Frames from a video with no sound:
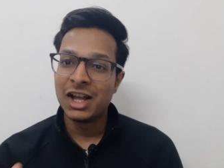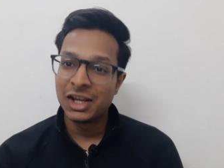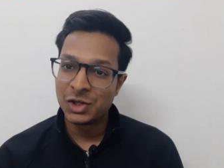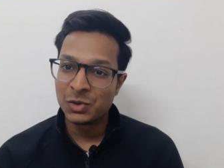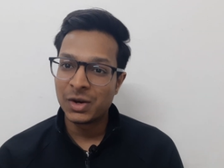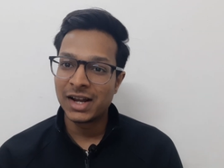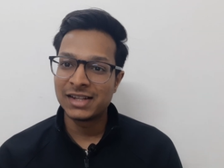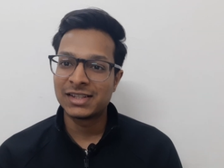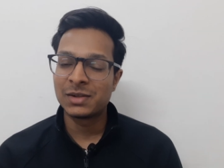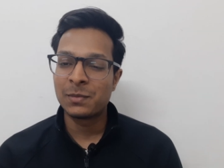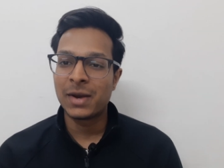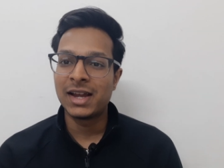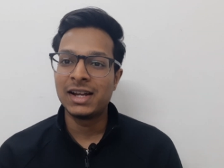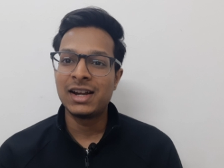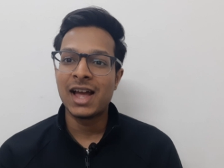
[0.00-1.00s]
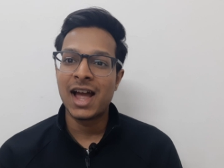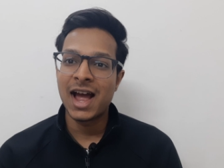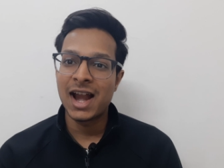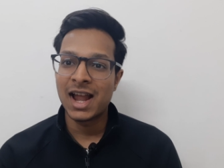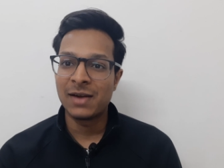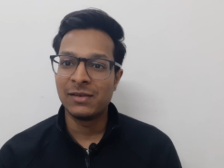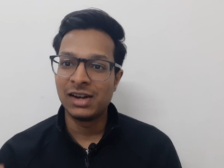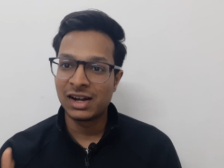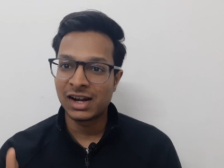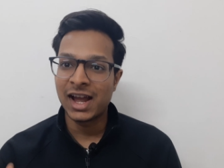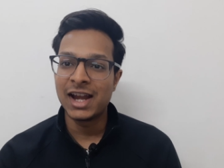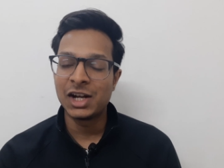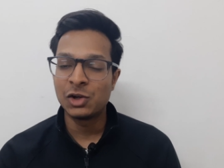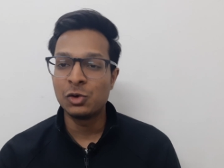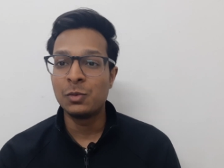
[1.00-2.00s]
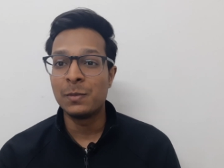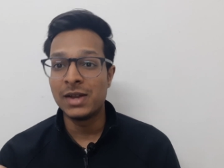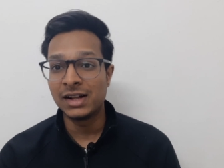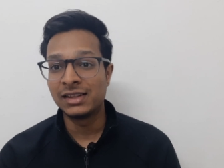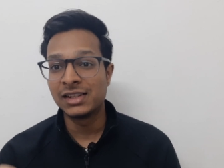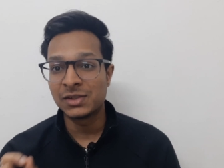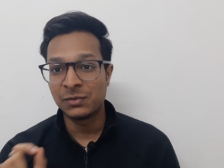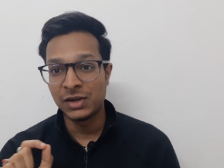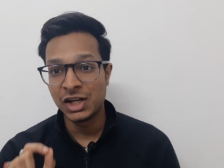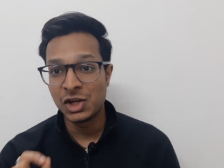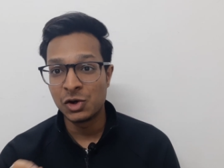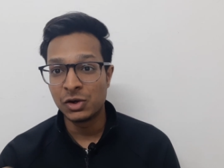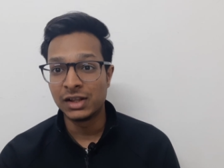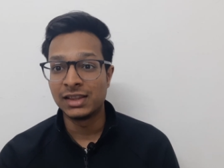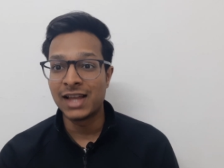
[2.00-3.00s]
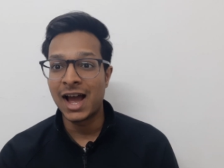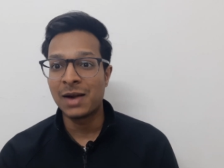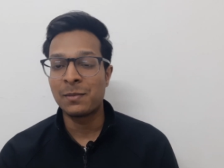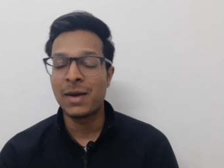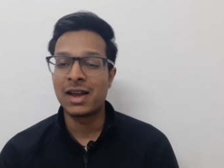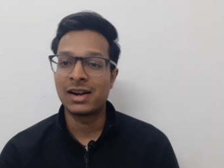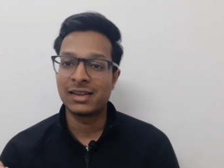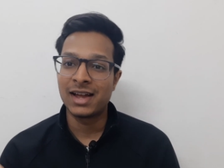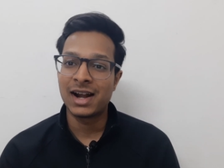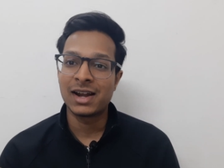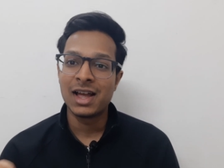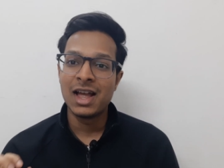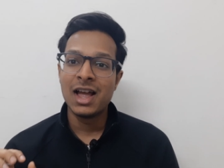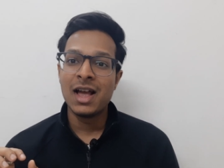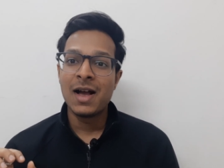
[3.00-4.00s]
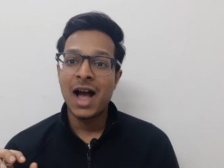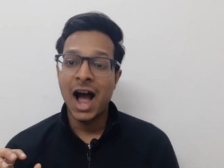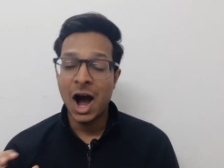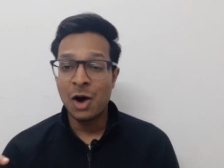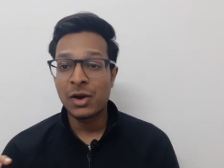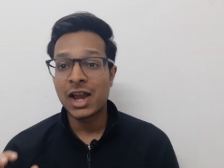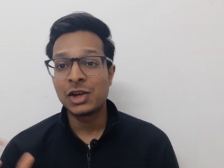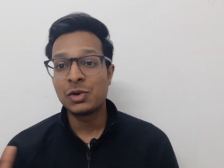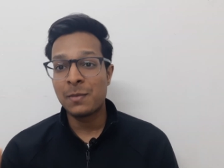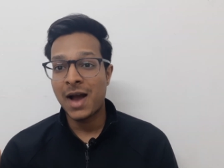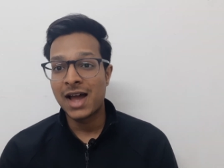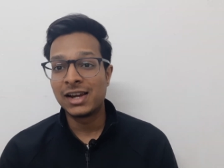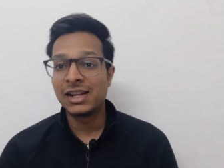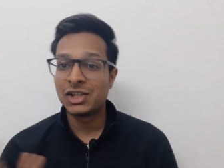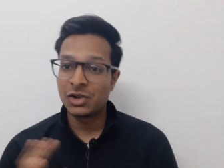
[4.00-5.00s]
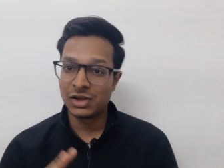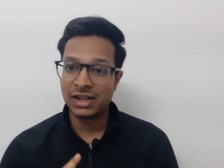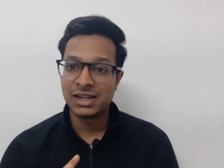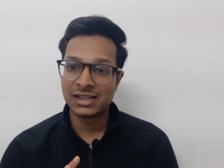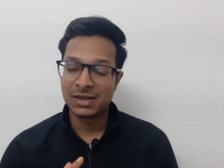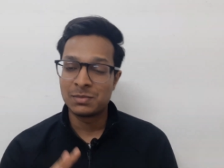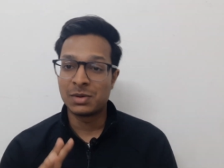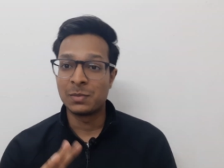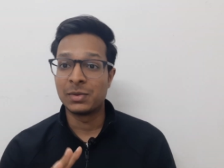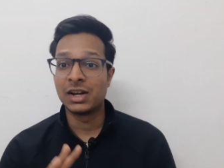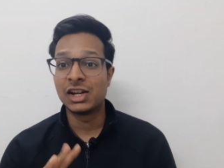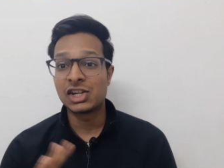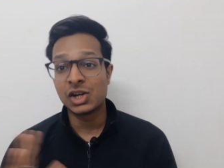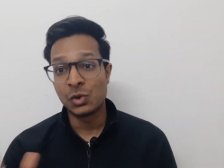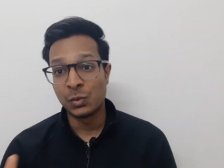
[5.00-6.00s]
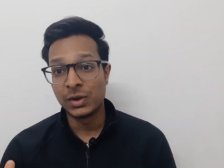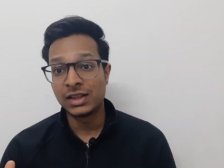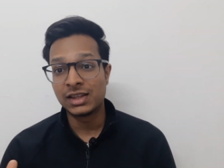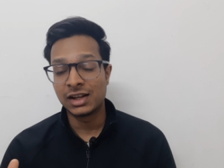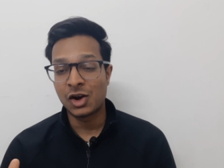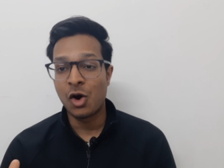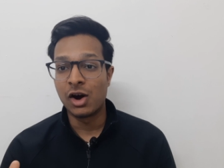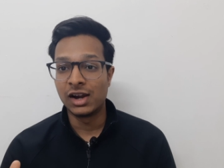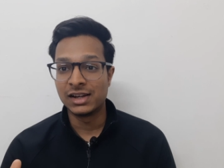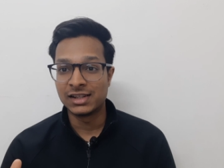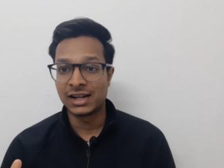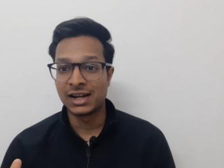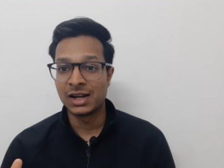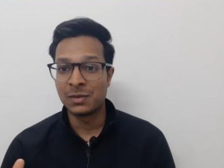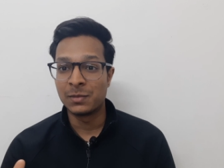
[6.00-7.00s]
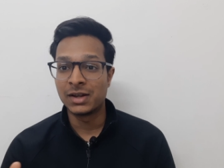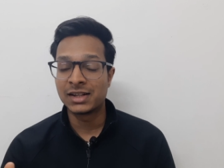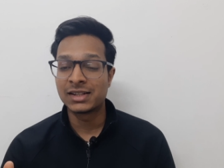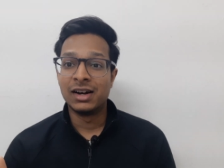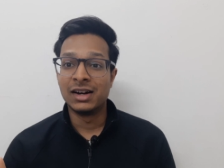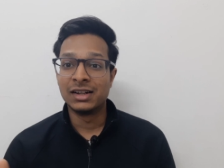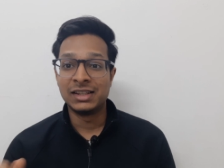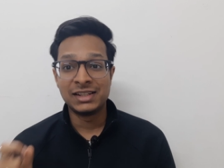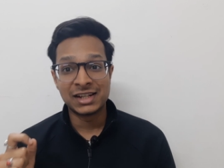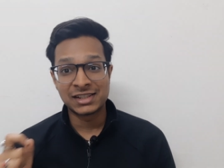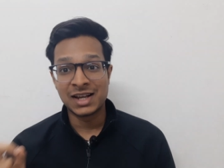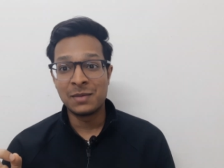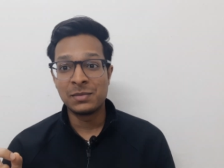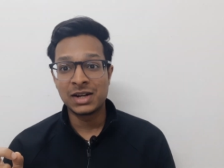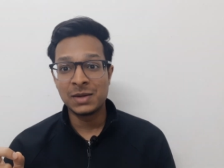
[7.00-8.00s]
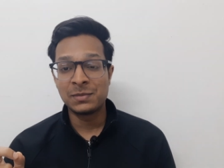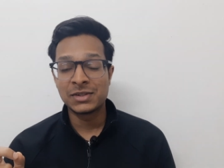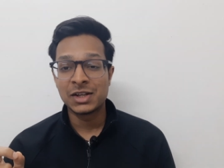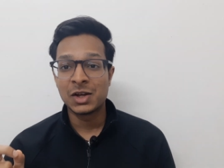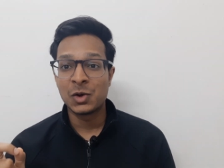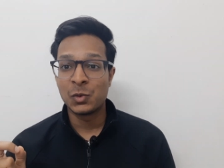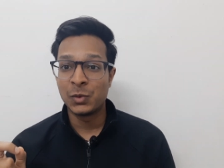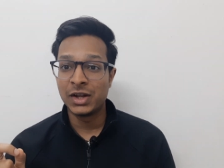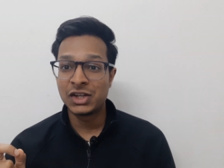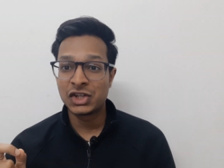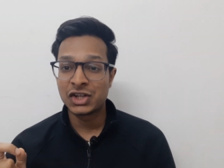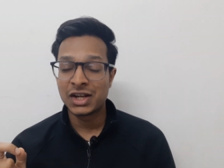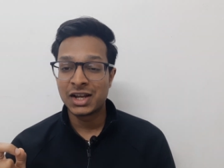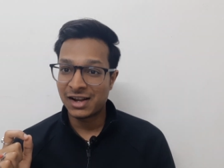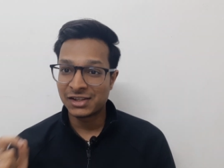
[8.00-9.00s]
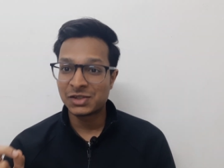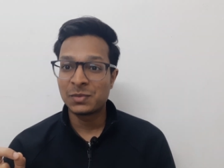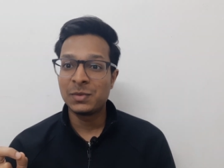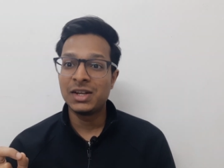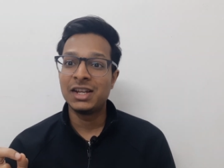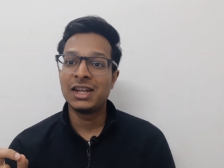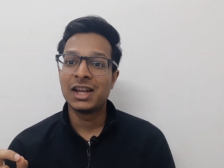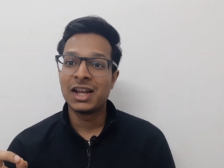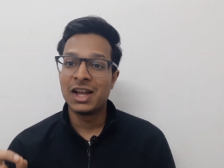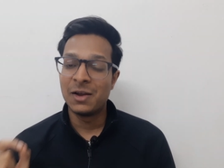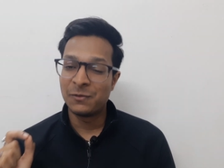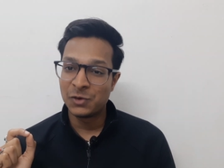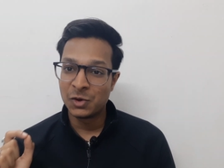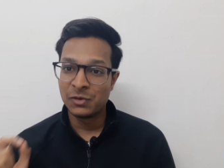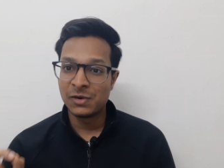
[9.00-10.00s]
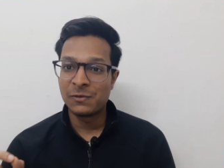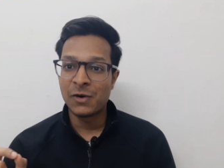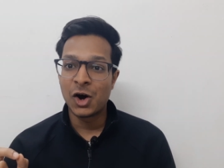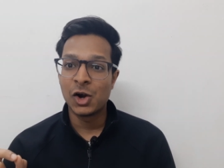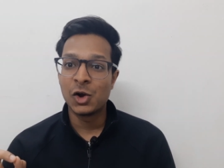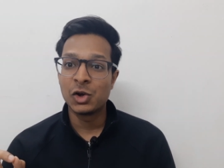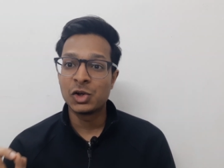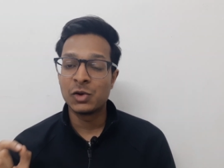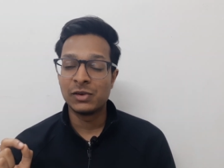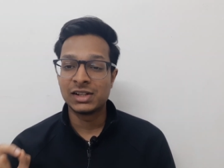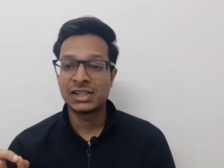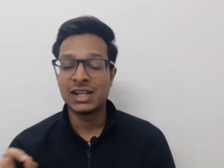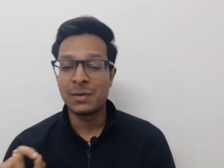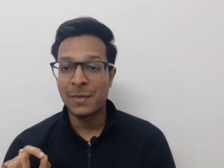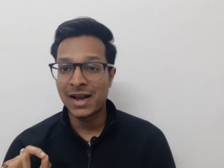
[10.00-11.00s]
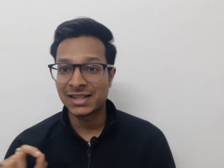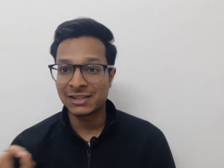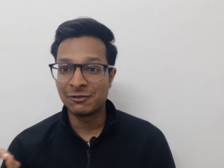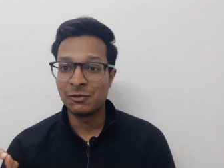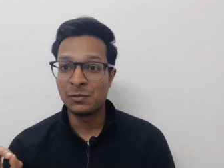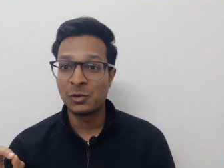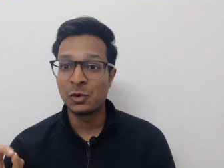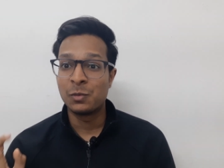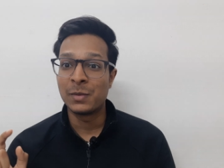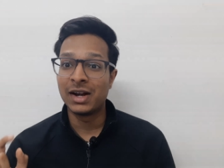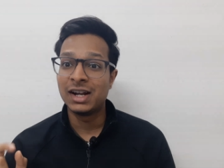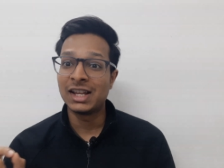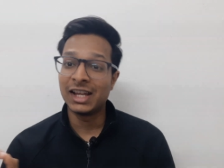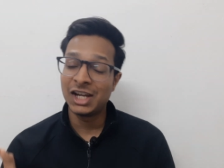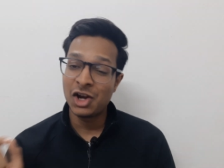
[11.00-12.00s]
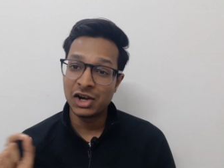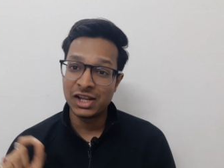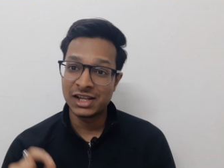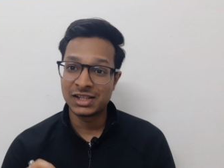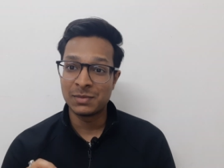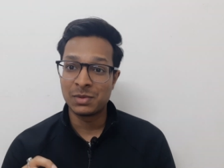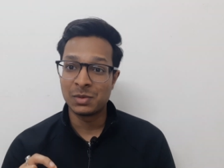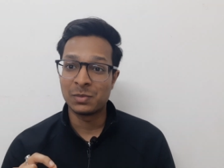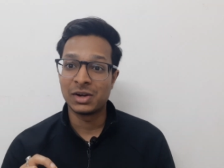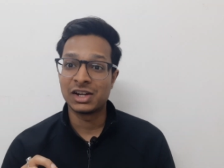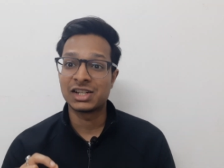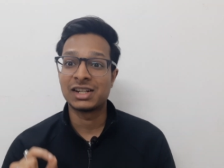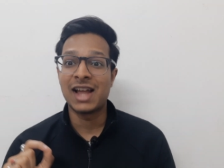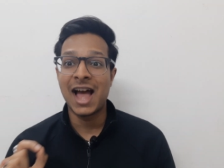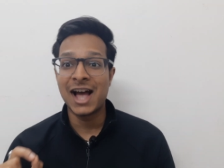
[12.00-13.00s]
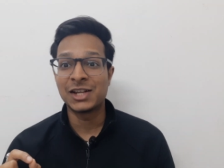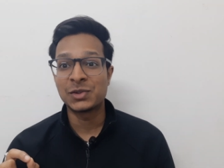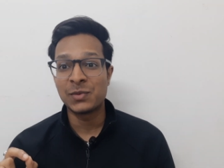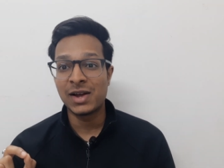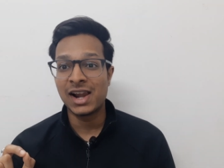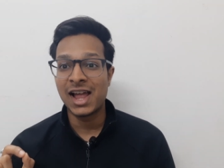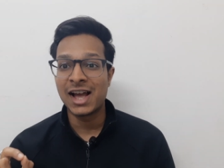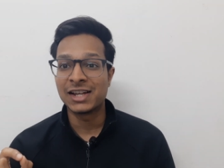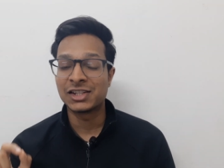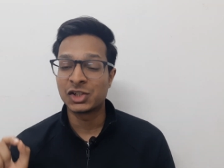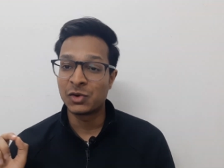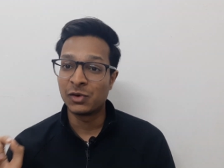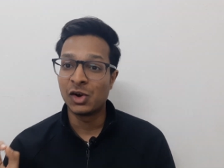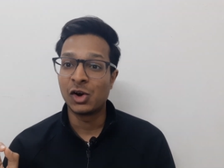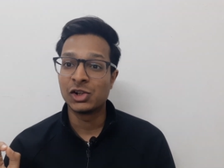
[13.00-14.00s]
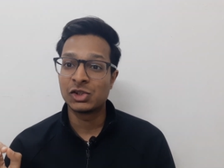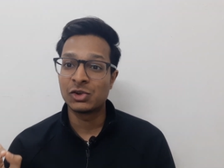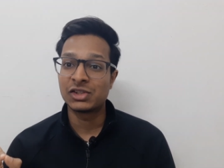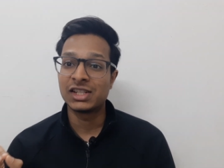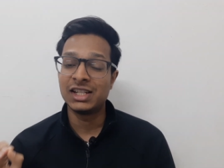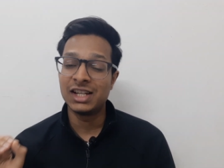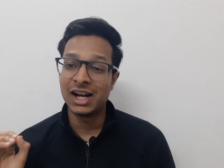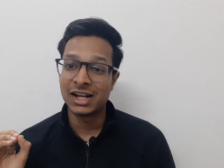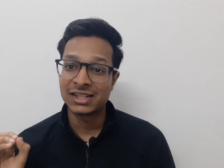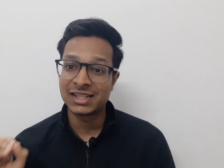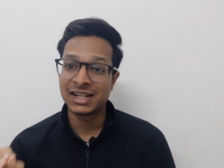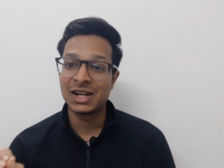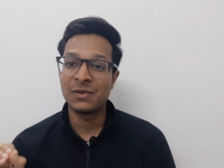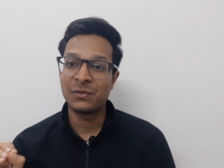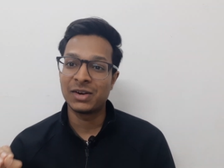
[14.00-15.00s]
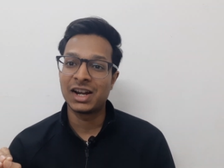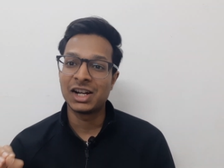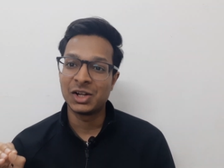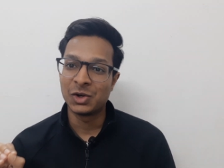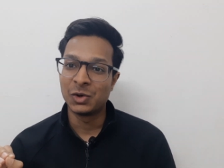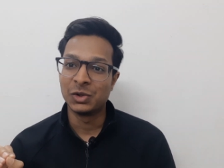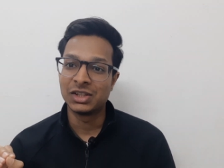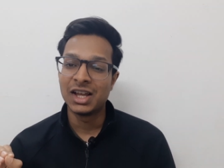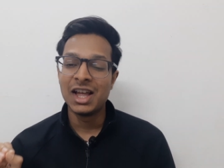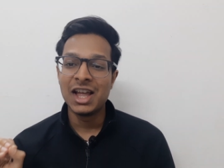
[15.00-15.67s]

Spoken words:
you guys in mind, and I will try to make this video in that manner, that how can you manage your DSA preparation with college academics? These are some tips which, trust me, if you will follow, you will see a massive improvement in your DSA preparation, as well as you will also see a significant growth